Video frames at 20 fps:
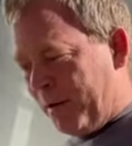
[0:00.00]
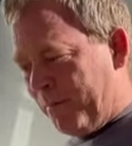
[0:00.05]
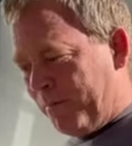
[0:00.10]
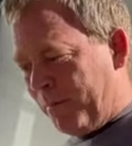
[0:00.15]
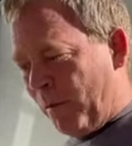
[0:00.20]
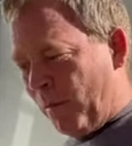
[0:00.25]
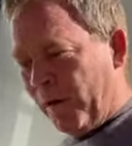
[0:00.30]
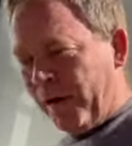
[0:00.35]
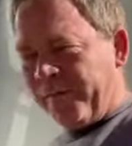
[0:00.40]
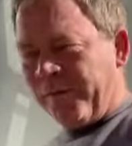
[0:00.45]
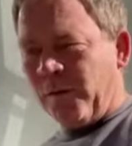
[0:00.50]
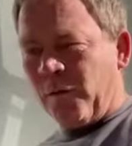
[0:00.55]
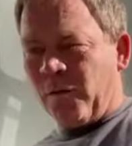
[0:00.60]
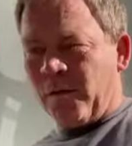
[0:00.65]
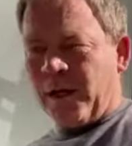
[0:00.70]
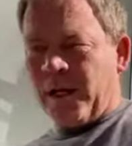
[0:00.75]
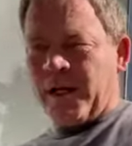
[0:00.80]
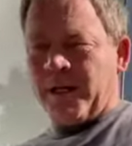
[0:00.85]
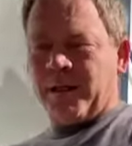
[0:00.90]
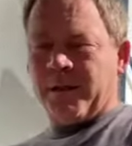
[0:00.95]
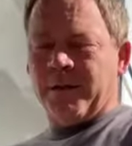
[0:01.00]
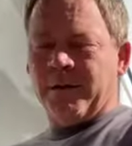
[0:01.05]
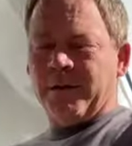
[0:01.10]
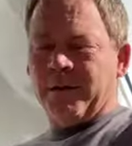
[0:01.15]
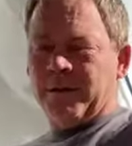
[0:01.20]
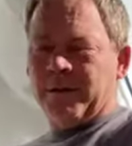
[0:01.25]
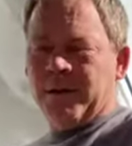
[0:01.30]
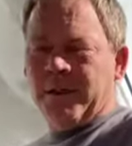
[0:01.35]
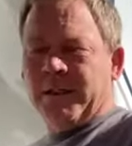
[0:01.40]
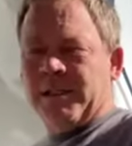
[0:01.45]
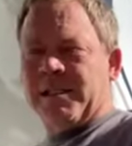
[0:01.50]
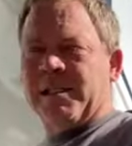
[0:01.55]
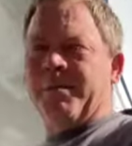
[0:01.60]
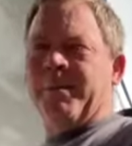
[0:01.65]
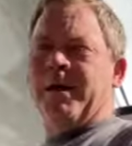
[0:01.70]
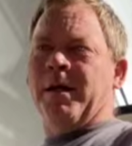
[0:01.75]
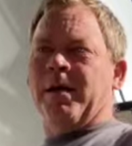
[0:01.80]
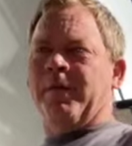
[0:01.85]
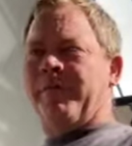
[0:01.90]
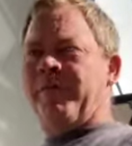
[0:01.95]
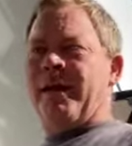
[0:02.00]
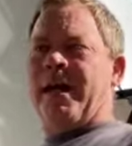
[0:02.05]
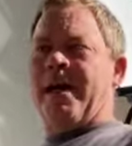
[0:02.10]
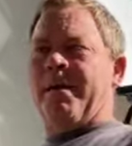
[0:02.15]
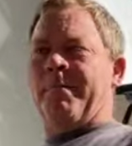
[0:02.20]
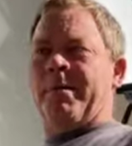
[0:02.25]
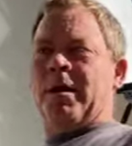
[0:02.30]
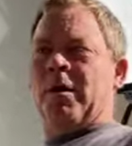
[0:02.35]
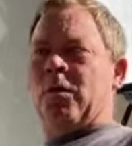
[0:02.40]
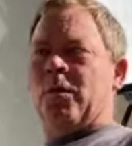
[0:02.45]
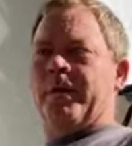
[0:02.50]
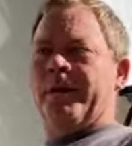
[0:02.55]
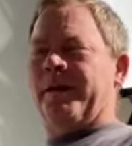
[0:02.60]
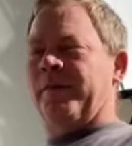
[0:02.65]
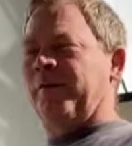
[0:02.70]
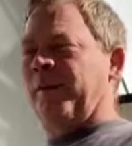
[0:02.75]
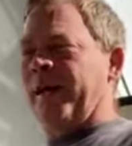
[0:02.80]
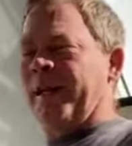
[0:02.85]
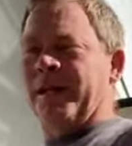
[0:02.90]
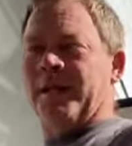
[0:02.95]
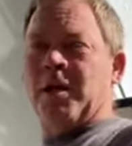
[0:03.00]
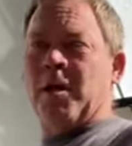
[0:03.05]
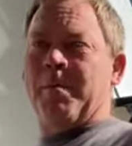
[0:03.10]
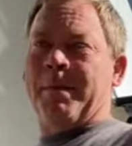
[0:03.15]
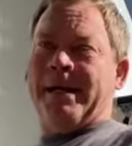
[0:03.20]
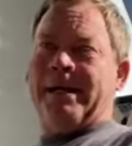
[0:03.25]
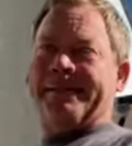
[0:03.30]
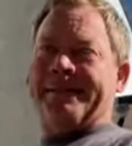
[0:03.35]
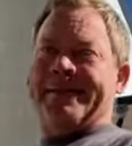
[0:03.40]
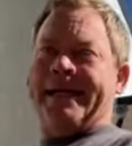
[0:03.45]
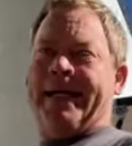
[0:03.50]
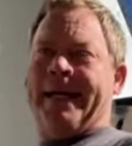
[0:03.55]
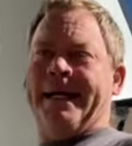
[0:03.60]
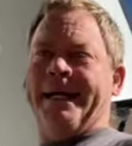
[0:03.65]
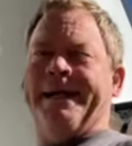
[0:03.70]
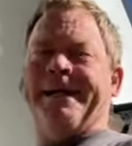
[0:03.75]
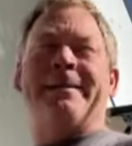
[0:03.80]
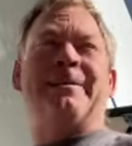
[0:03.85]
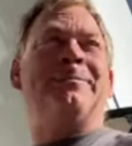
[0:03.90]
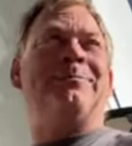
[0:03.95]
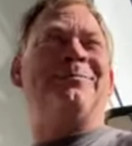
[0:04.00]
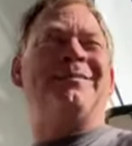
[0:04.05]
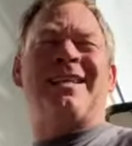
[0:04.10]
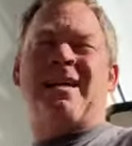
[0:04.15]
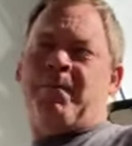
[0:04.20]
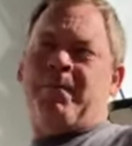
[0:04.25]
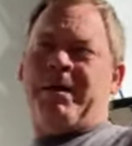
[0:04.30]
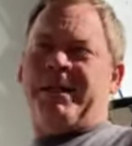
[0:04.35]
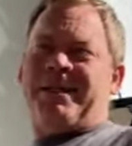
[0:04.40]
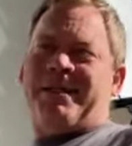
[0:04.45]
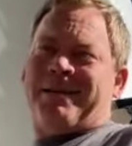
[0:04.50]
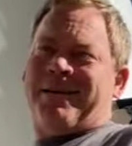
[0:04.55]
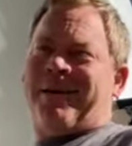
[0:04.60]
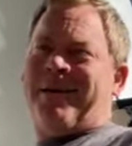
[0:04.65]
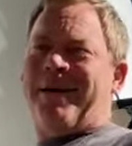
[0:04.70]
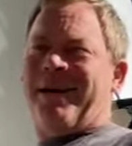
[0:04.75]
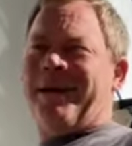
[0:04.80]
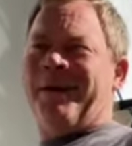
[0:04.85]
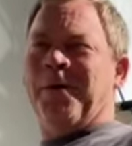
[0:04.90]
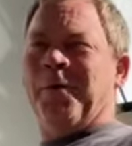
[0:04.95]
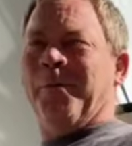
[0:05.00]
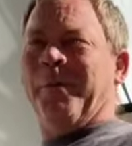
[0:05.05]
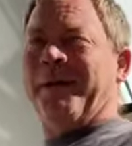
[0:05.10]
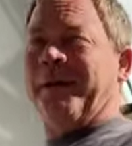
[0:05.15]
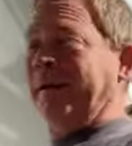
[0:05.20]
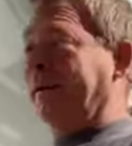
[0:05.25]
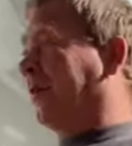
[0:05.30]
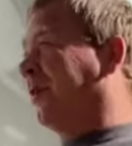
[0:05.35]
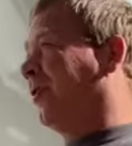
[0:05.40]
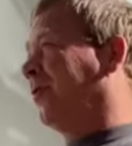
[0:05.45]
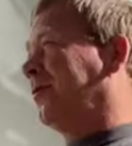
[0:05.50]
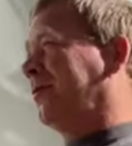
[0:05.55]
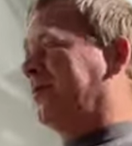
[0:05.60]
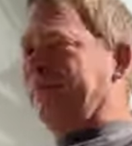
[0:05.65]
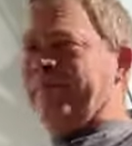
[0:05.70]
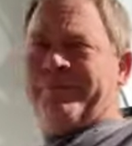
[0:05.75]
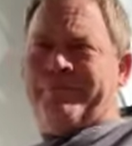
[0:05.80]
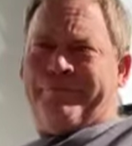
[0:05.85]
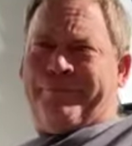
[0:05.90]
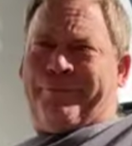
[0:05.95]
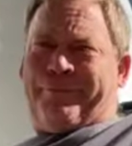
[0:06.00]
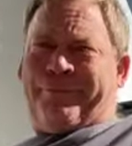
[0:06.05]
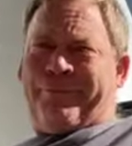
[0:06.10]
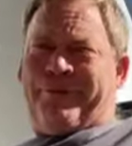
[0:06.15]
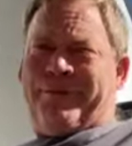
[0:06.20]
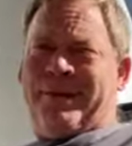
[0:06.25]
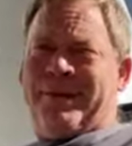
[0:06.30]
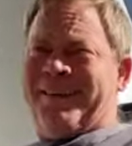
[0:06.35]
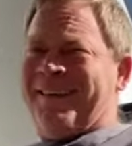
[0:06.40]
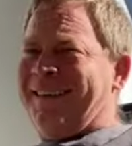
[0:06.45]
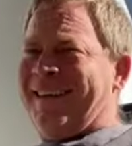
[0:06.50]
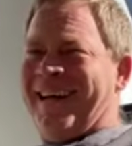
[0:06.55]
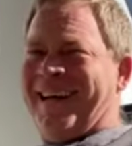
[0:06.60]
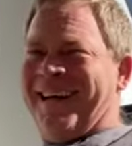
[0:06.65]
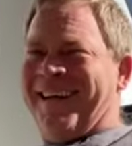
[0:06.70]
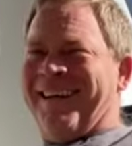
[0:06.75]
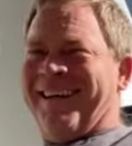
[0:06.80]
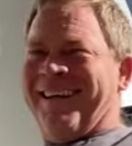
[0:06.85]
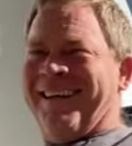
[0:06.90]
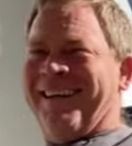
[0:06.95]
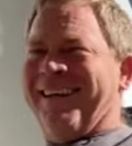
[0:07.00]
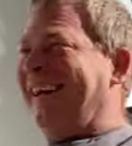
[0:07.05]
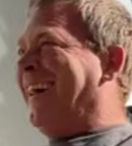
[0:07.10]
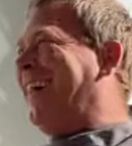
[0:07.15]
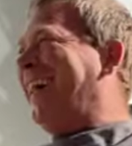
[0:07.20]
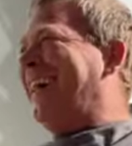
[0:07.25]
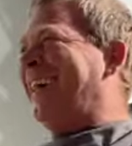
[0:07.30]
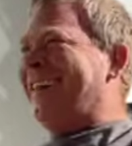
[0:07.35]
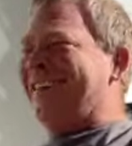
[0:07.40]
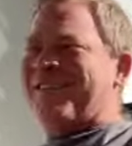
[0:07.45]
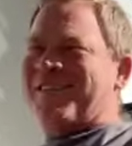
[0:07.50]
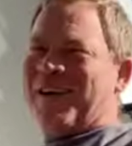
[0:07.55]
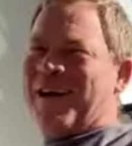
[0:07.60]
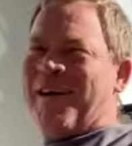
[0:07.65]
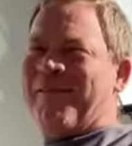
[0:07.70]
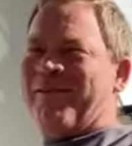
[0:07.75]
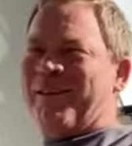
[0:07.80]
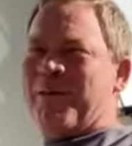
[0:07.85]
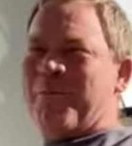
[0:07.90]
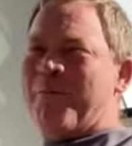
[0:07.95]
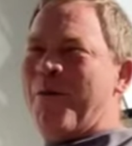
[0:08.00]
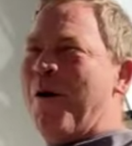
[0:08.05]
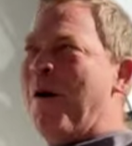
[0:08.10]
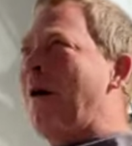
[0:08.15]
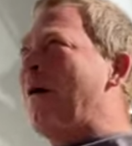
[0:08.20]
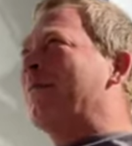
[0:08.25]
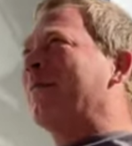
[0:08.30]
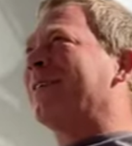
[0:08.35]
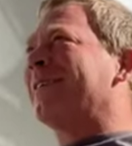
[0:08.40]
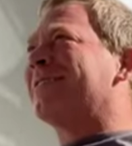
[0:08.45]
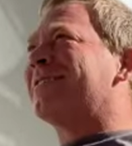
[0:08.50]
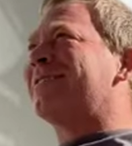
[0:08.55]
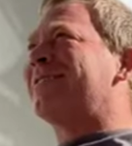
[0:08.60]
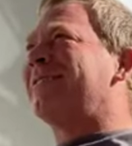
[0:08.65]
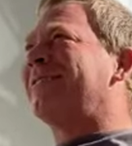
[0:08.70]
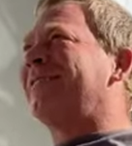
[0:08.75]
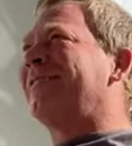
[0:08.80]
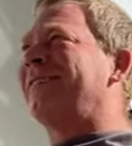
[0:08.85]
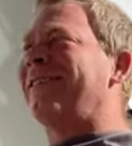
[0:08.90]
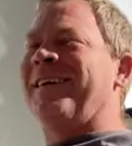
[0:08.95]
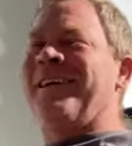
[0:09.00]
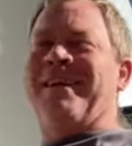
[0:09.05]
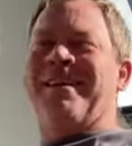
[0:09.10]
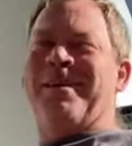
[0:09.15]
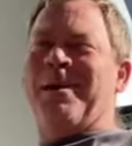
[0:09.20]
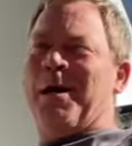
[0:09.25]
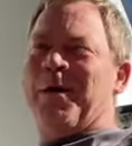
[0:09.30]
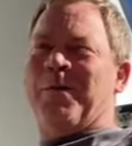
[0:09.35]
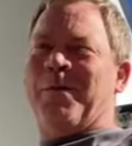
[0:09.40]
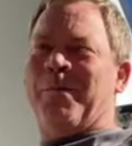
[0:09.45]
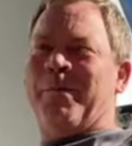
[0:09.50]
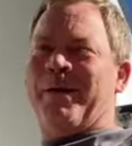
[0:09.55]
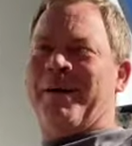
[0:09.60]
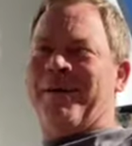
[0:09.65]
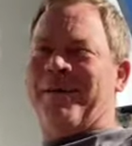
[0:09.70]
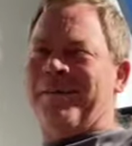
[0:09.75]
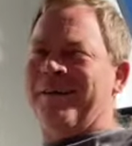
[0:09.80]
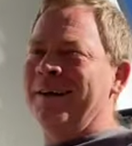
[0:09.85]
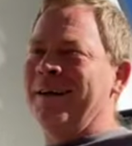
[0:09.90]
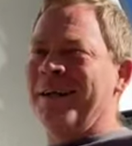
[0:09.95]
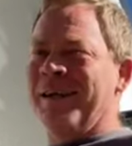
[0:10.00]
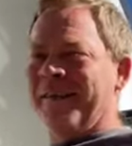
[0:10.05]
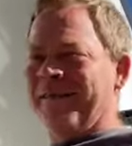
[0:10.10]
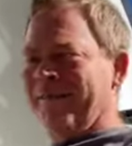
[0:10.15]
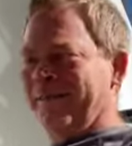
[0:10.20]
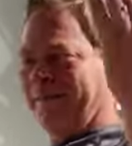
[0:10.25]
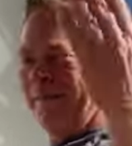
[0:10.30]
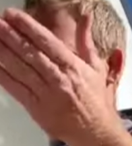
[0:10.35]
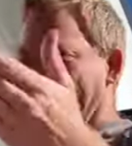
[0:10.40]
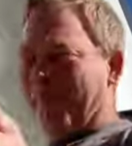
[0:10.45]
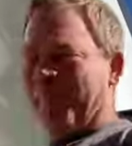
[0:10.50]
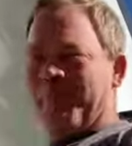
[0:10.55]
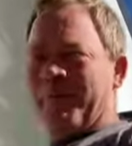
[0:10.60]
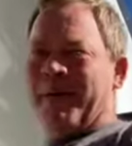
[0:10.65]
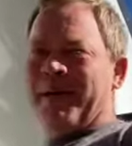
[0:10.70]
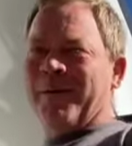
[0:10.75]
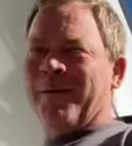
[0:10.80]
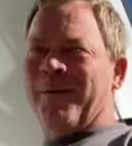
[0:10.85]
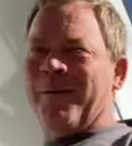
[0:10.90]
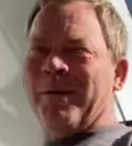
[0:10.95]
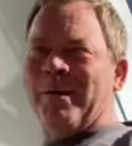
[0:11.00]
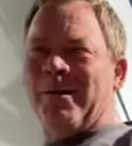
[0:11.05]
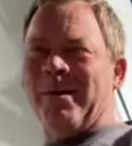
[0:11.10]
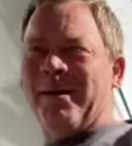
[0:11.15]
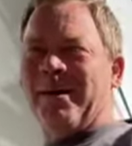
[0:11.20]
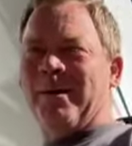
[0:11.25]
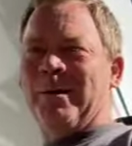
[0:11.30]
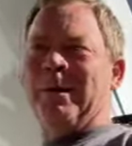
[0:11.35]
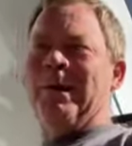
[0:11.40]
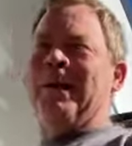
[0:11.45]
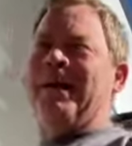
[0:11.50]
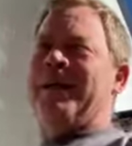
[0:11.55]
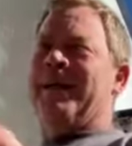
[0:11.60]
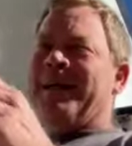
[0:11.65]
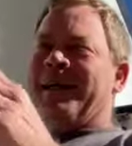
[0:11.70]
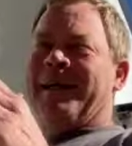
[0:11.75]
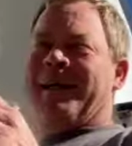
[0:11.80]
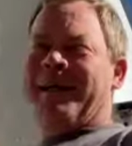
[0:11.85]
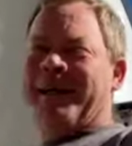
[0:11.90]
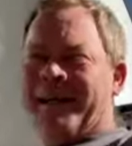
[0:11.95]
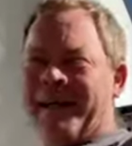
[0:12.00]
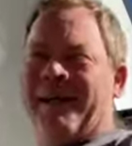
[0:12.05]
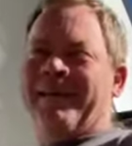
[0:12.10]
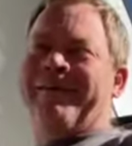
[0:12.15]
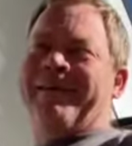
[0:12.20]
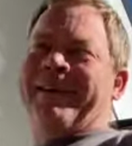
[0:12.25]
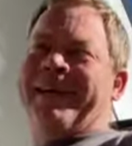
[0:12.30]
My wife don't like the smell of fried bologna, so I had to come outside. Which is alright though, because hey, at the Traveling Palmers, there ain't nothing better than being on the grill every